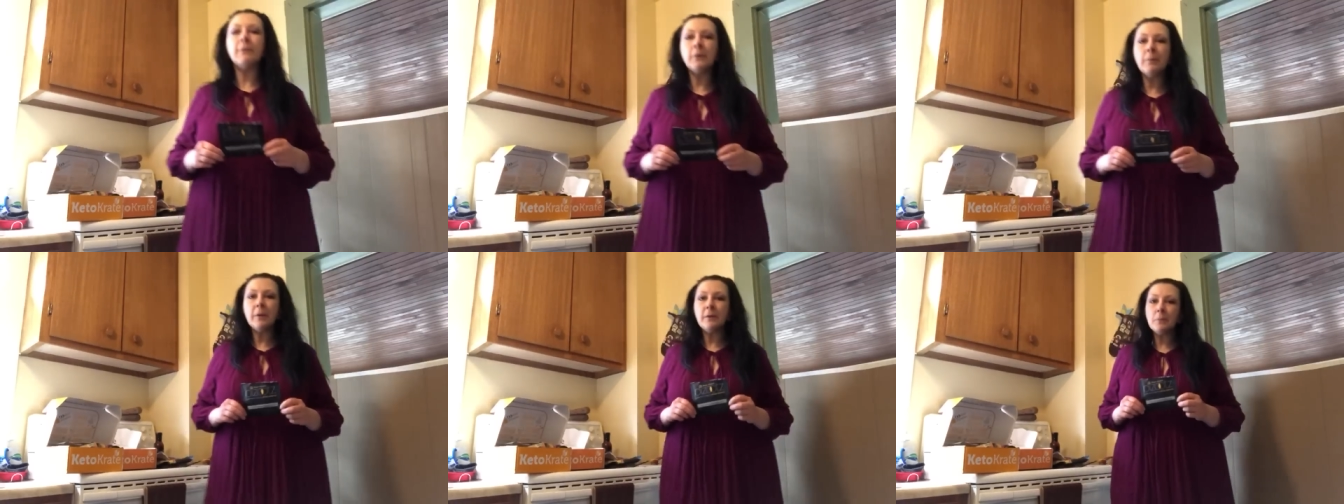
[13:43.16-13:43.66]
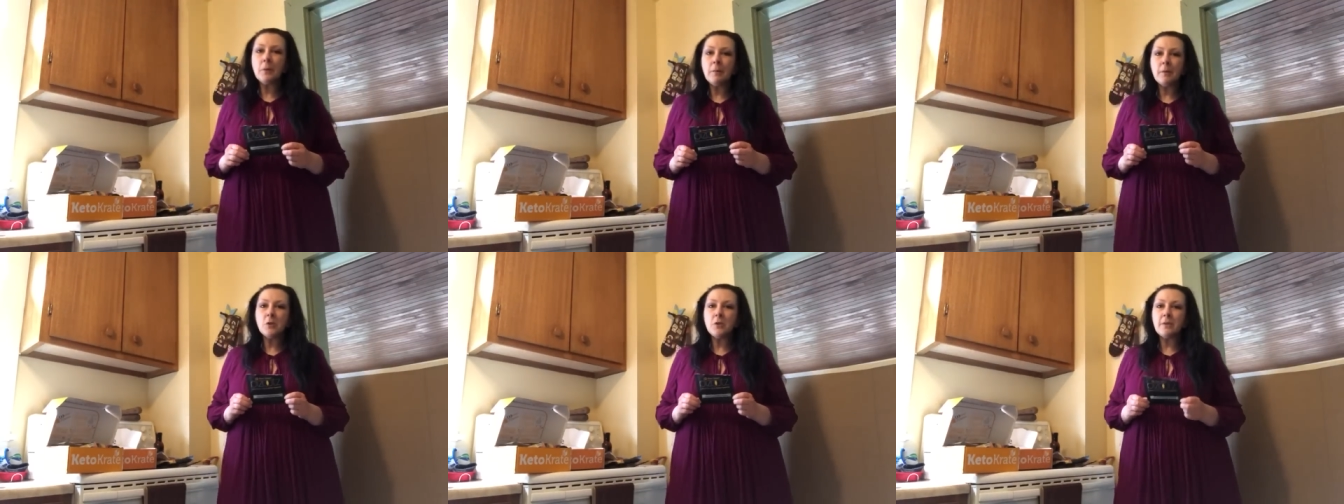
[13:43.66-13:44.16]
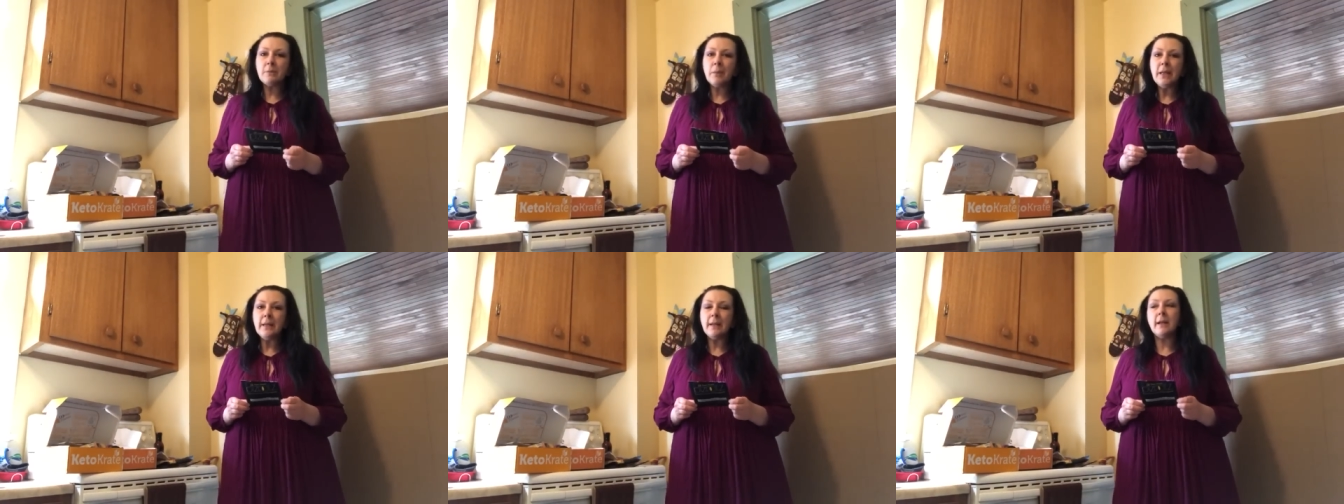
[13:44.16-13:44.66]
different, but it's pretty much just
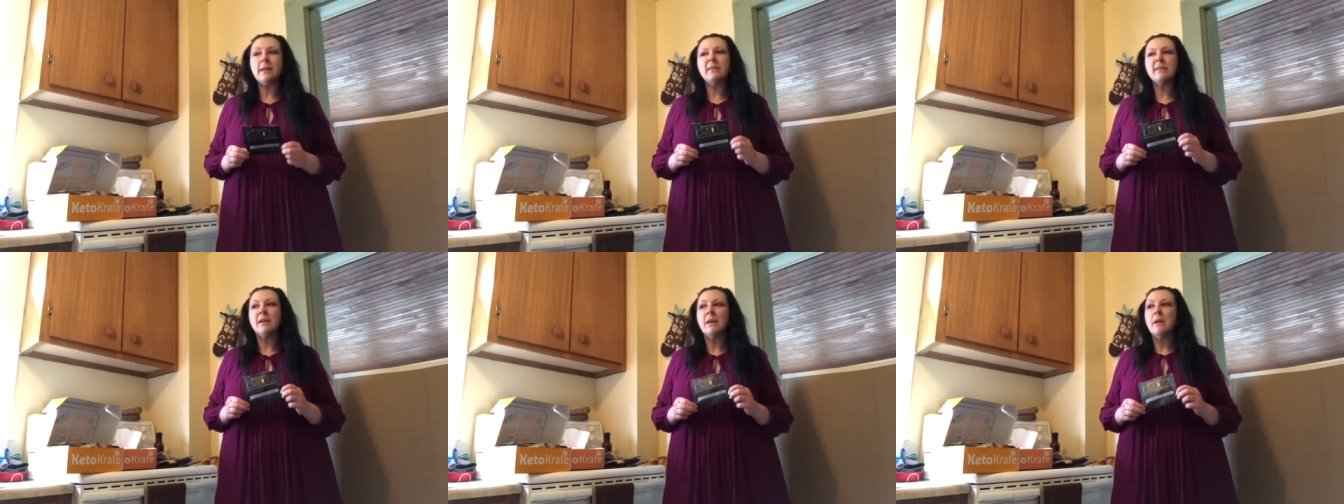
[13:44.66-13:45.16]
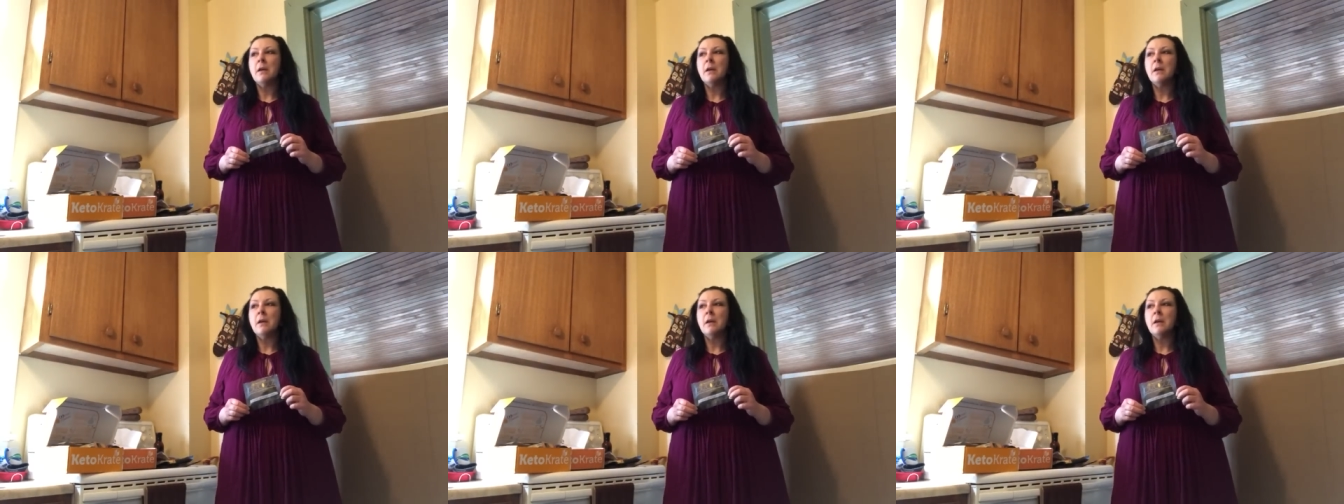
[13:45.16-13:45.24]
peanuts.